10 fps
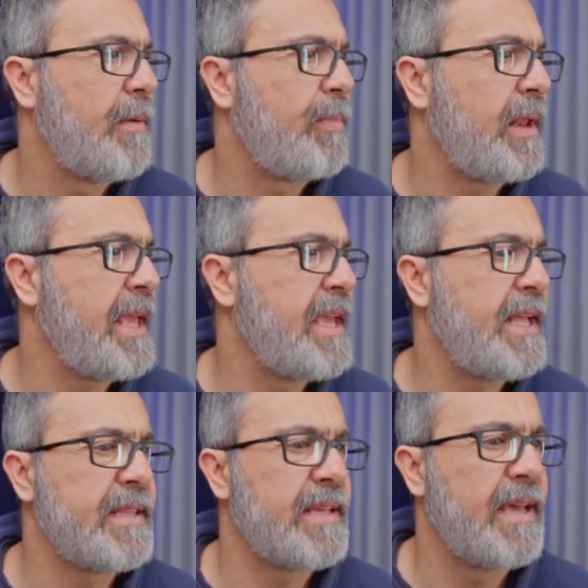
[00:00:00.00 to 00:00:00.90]
play
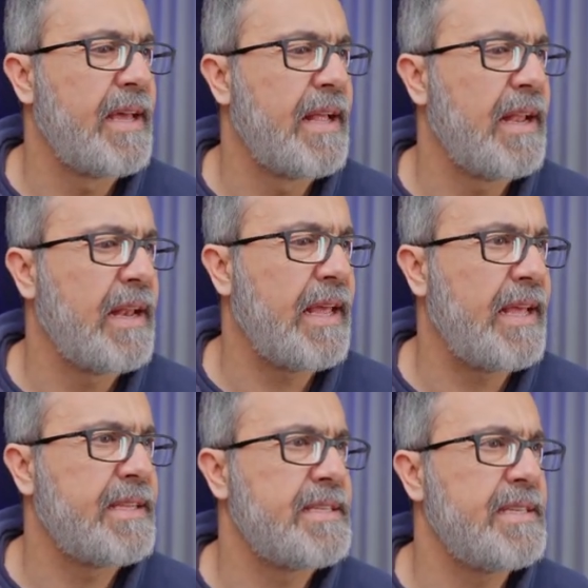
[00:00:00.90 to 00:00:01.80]
it.
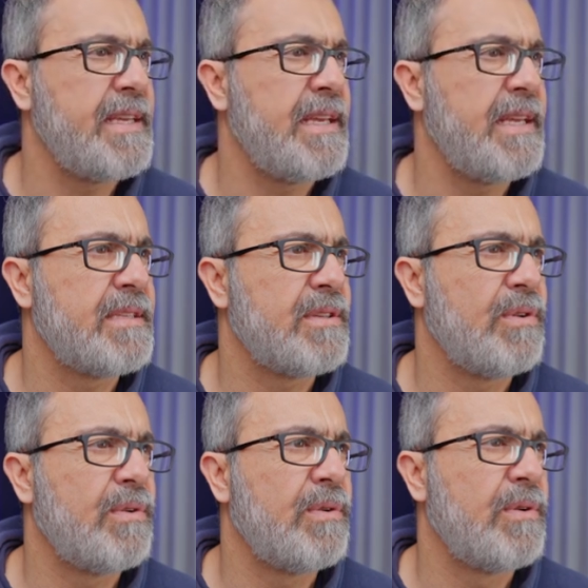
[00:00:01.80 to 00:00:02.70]
Let's see.
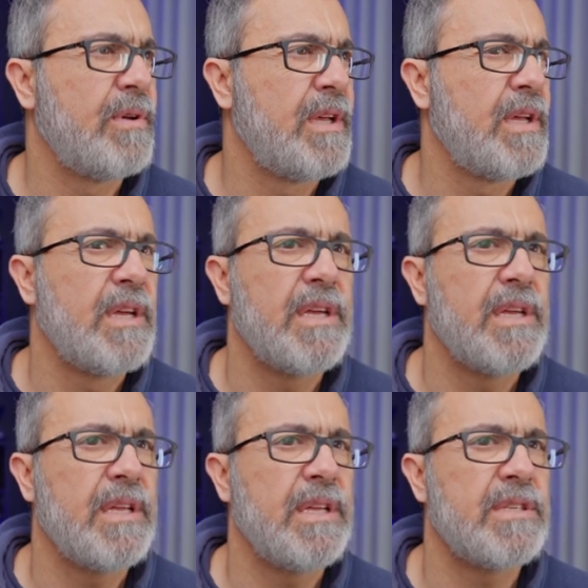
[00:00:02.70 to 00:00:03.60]
So
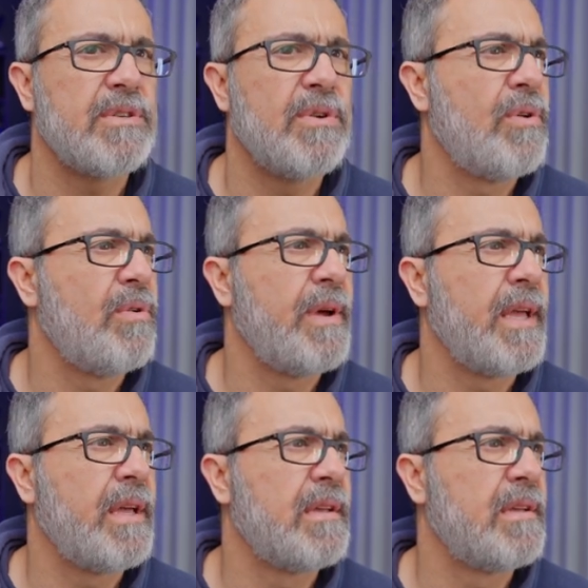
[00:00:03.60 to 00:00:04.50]
it's going